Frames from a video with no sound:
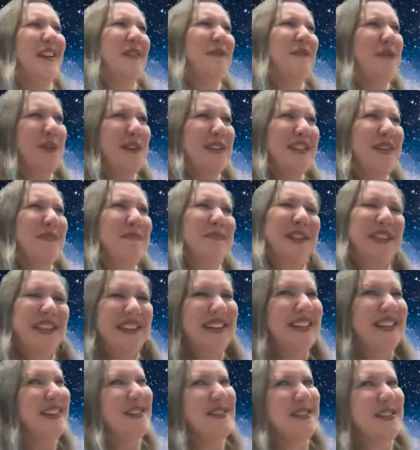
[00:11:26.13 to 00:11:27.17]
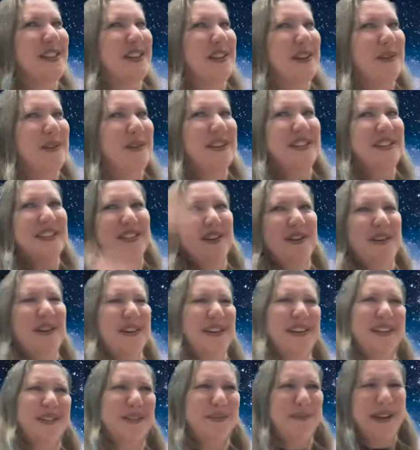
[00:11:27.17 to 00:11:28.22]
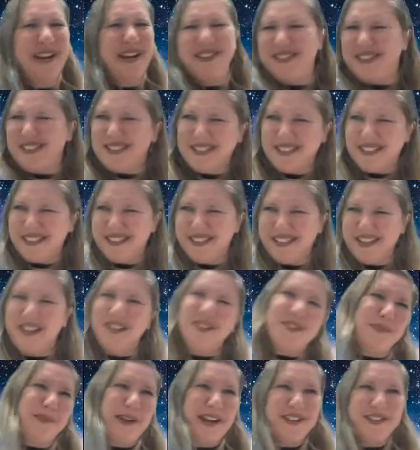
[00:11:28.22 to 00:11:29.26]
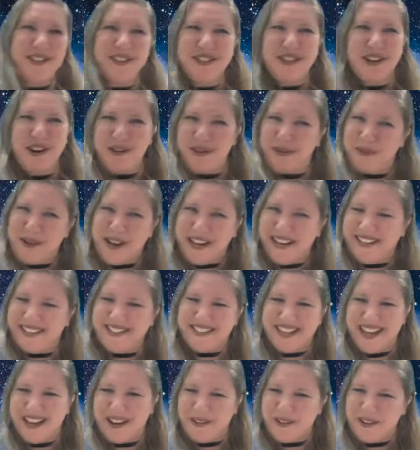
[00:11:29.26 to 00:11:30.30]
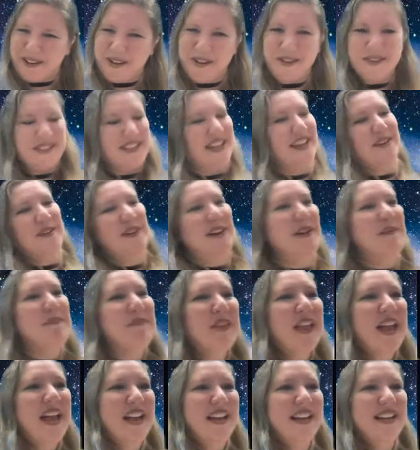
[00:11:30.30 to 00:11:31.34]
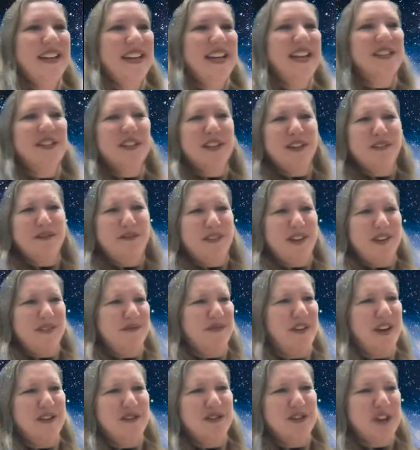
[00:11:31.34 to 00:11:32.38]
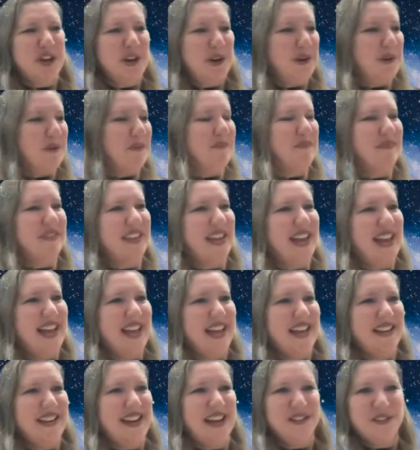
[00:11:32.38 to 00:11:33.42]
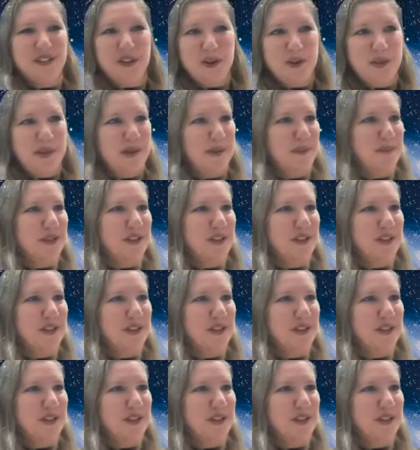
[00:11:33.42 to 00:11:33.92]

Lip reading: 14 billion years ago, it started expansion started to wait. Is that how it goes? Anyway, it's a fun show and has a good theme